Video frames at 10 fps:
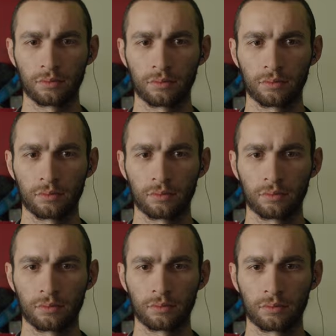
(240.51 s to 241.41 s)

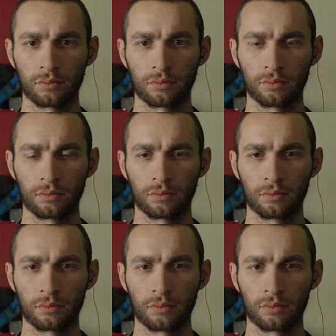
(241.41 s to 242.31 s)

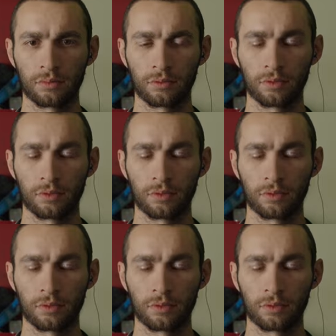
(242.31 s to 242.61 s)
(silent)